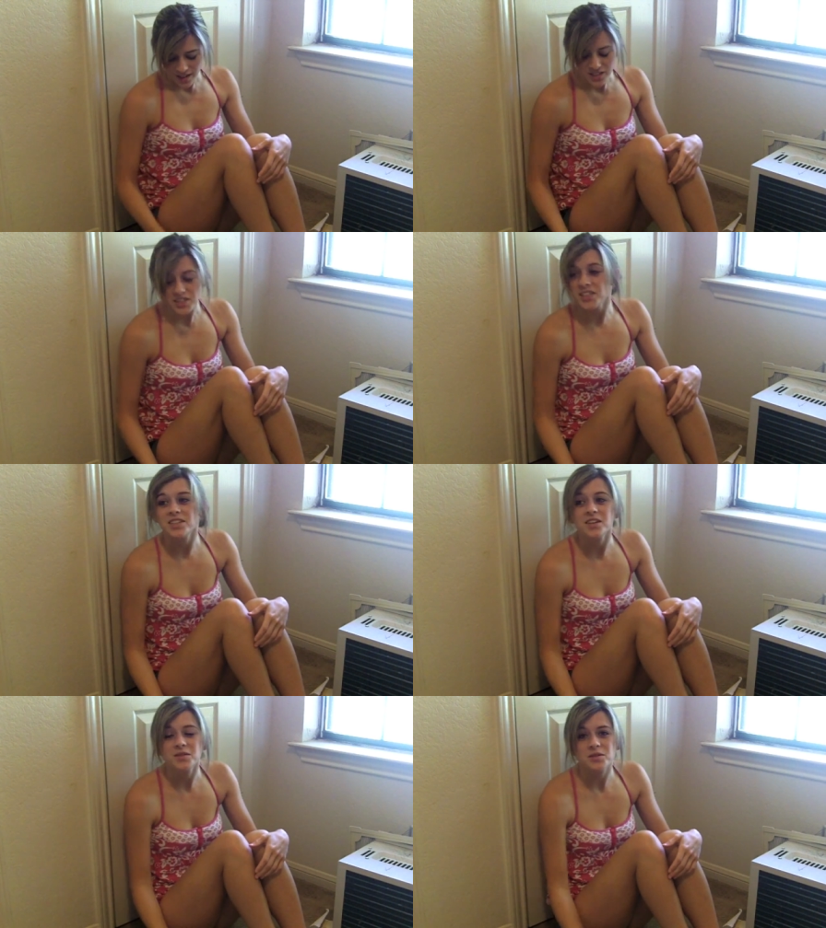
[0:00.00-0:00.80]
She
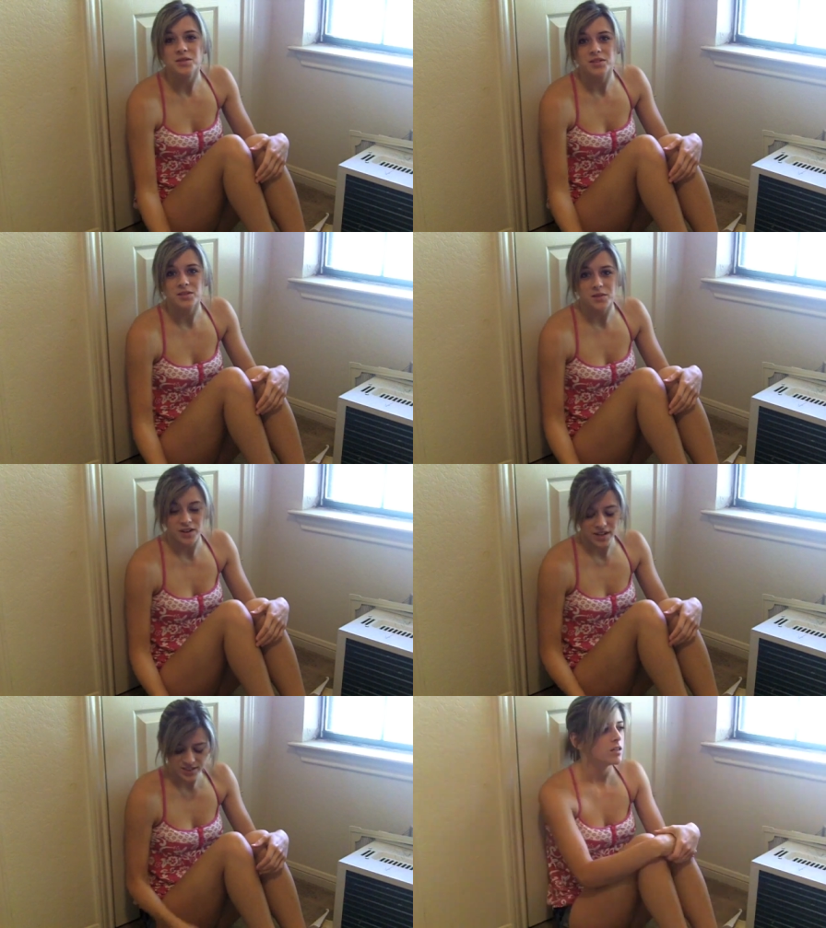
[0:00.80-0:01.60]
seems real
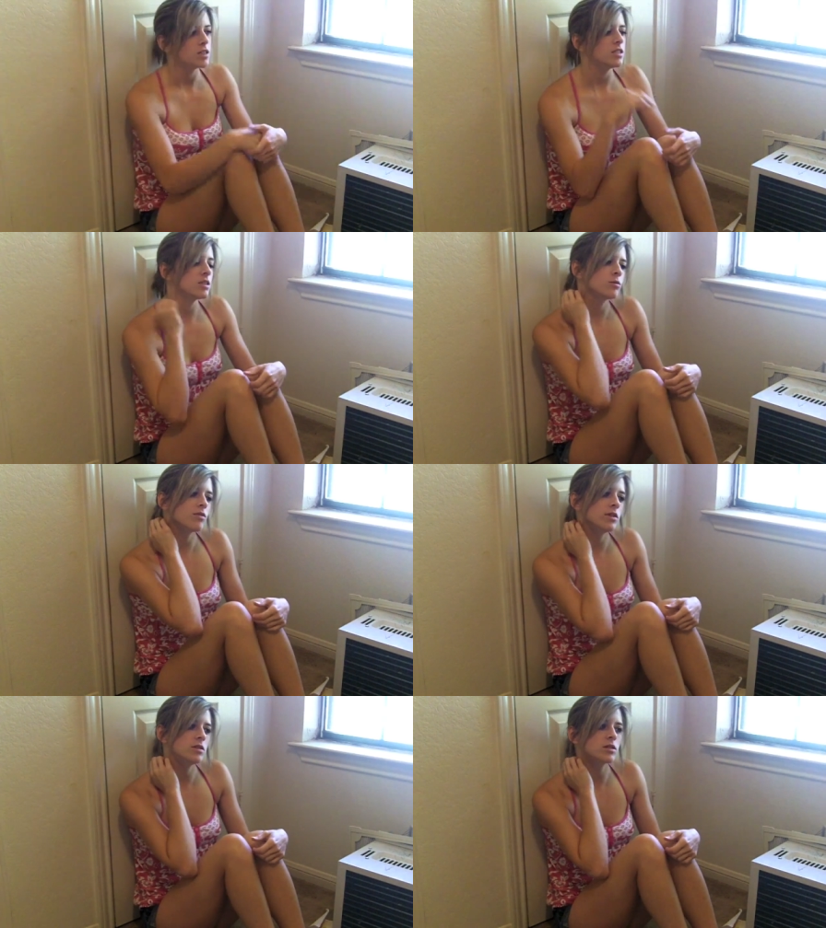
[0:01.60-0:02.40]
sweet. She does
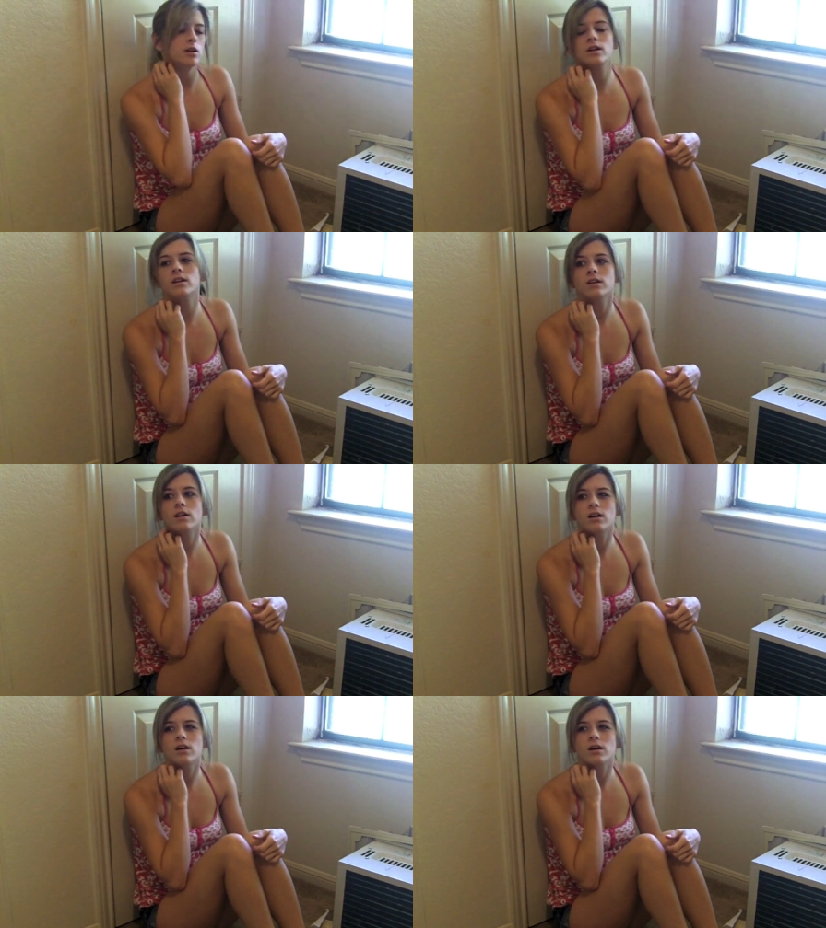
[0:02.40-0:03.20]
reviews on
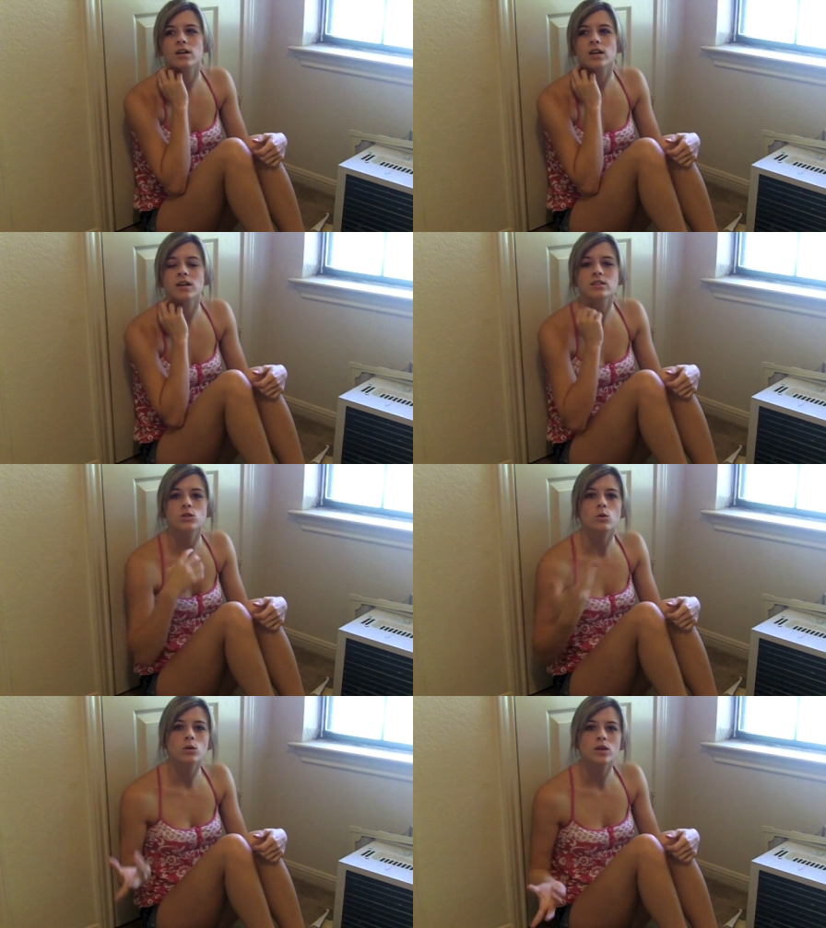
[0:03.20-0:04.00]
uh, kid
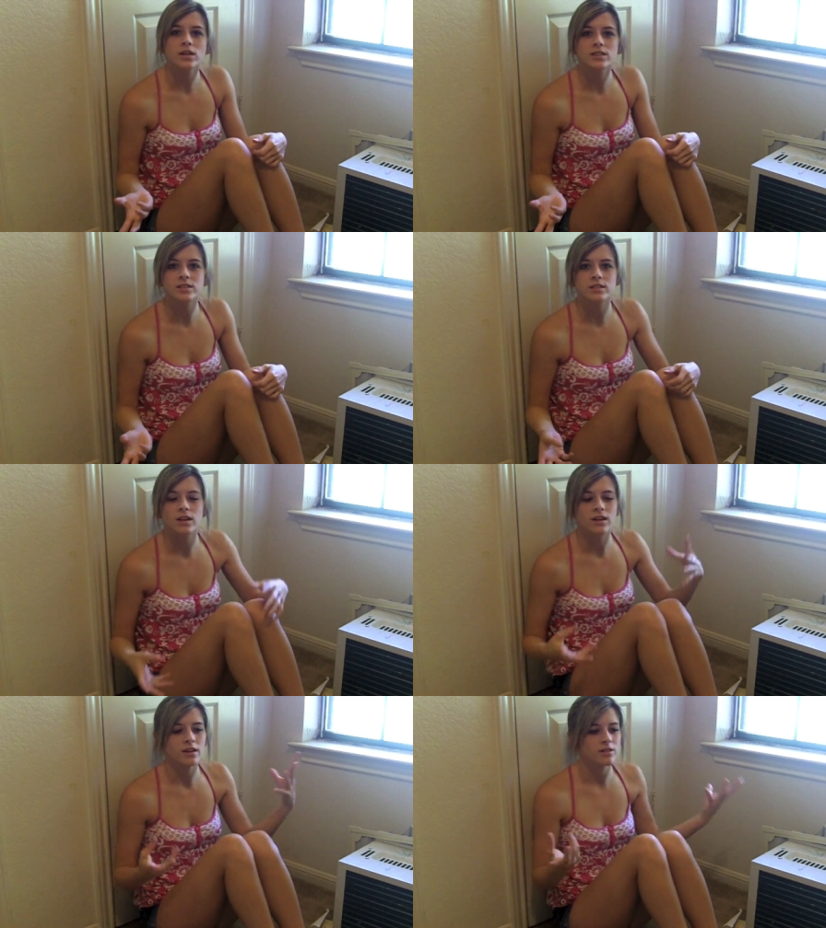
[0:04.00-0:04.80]
toys and
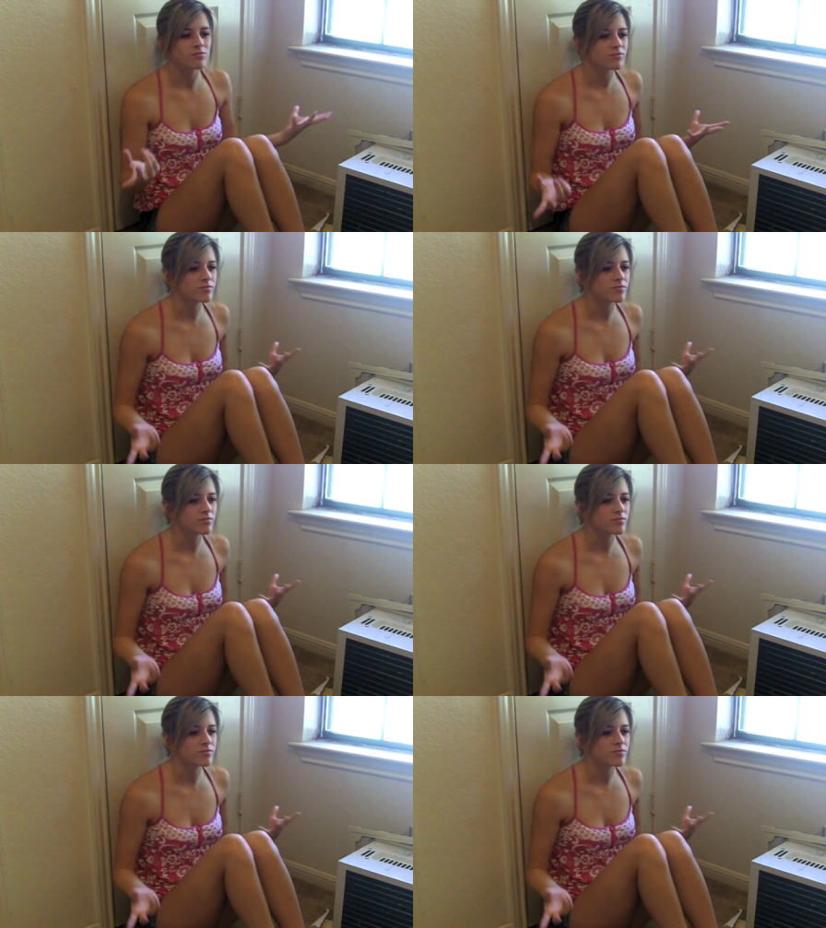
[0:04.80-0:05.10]
like